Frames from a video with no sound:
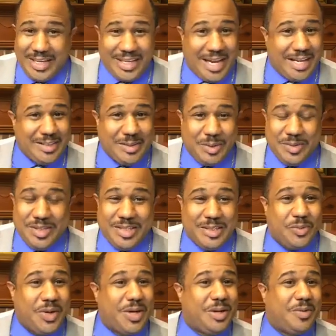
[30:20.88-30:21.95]
I told you
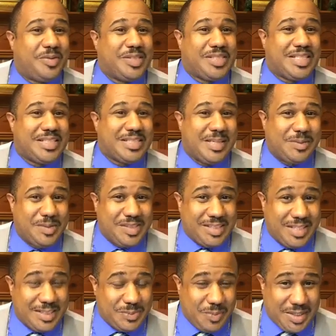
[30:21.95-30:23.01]
there's well over 600
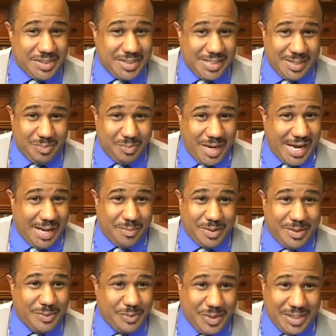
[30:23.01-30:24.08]
sins mentioned in the Bible,
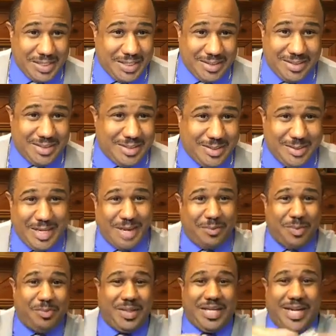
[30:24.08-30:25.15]
and really that
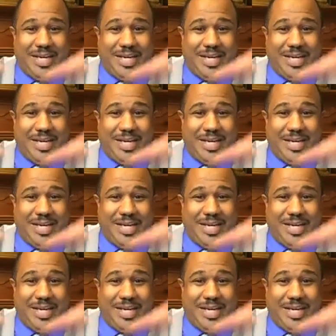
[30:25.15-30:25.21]
would be